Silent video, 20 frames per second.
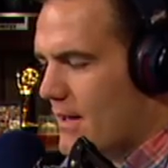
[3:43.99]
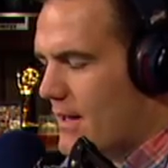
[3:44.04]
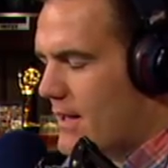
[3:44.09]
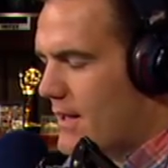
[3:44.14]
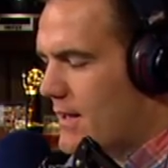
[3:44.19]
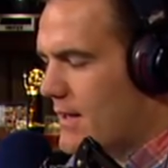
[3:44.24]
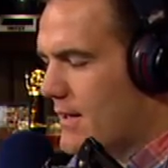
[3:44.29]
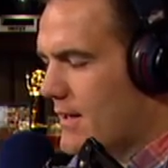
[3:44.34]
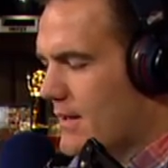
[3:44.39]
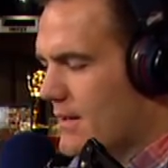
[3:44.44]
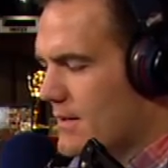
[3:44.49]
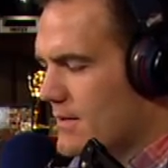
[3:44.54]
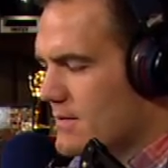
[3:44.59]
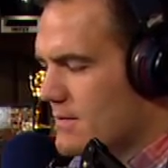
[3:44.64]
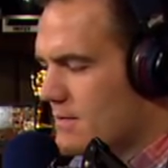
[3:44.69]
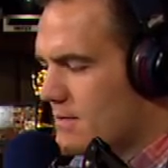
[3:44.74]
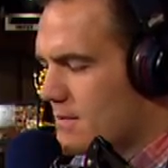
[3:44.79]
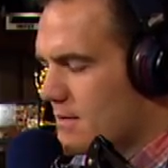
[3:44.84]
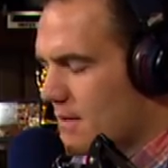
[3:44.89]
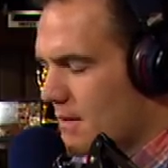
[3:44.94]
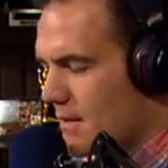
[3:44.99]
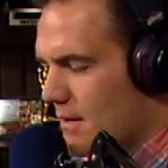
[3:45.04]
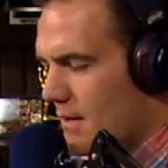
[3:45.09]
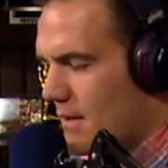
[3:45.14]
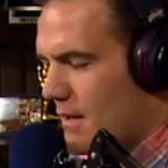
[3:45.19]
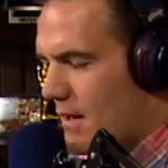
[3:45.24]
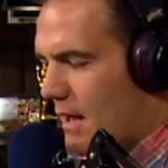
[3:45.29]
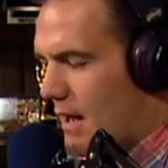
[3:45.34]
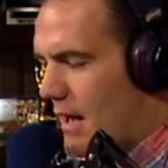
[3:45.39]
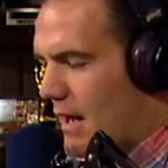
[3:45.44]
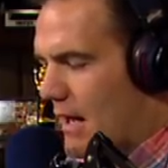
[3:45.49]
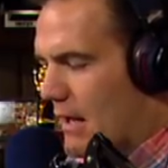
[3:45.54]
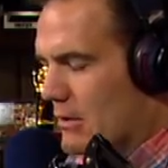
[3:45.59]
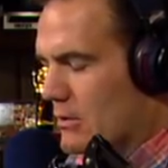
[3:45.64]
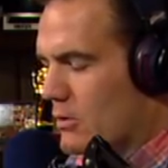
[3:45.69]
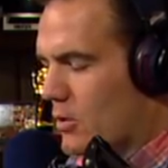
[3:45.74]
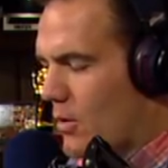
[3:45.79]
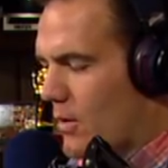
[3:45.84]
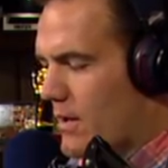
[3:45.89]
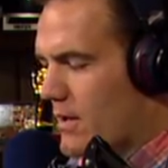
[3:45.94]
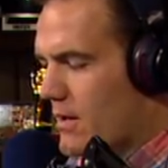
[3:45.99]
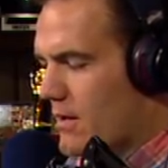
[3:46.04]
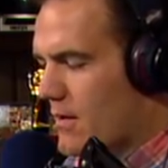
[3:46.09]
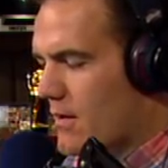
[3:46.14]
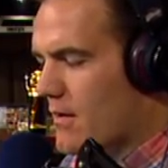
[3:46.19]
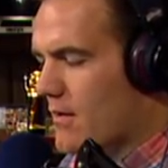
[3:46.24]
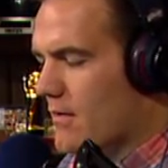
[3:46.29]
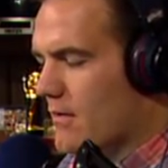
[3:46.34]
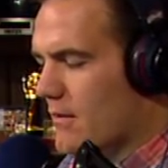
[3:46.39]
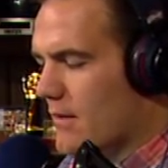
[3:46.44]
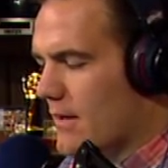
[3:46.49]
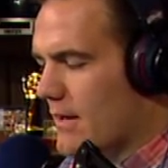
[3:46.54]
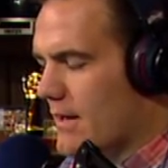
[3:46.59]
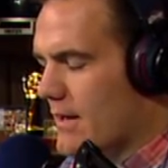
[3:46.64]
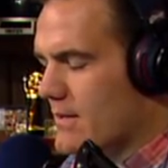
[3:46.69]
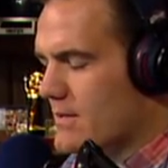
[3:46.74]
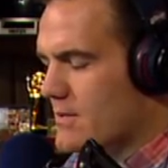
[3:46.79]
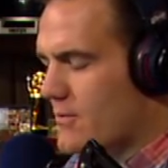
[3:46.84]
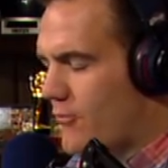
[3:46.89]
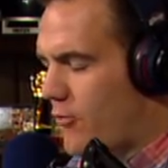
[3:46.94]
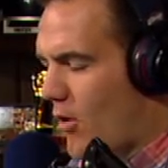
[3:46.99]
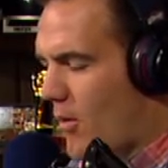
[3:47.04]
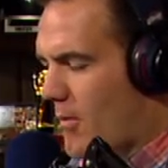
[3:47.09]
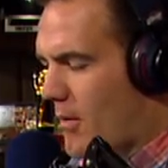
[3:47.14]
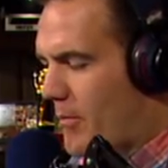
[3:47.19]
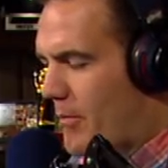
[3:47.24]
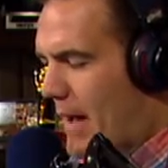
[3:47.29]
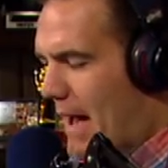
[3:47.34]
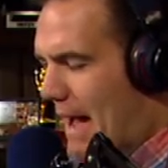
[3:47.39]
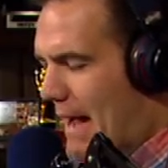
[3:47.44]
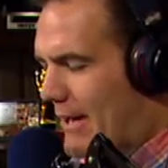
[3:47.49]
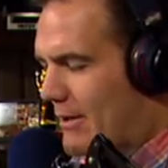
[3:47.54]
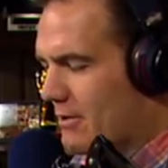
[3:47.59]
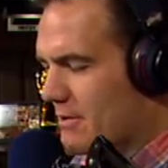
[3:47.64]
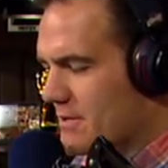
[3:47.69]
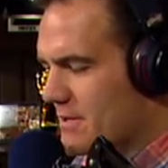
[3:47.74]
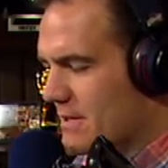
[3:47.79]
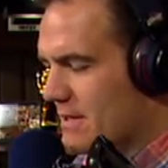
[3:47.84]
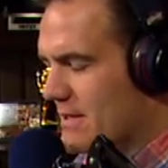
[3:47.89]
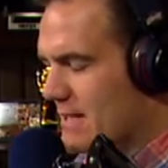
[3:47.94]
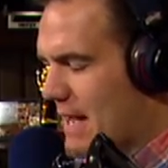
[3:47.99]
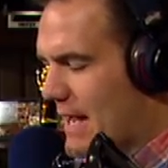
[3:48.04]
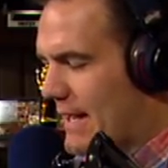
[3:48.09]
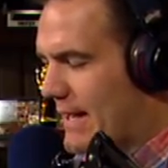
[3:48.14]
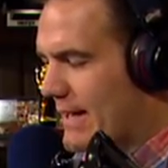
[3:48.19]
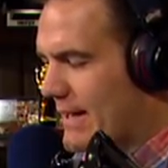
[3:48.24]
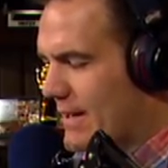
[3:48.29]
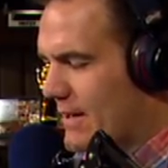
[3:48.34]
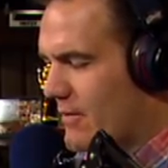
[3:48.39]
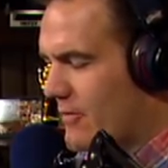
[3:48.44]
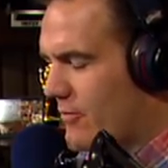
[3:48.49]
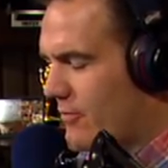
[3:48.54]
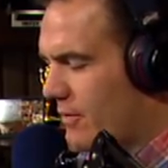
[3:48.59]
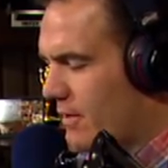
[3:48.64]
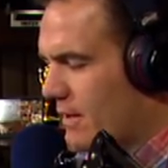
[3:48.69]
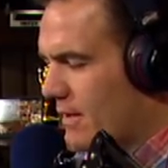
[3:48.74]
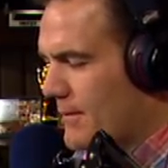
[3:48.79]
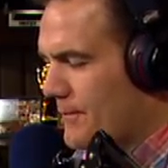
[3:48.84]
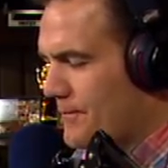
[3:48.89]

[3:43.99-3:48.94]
He is a lawyer. He's the former Packers executive.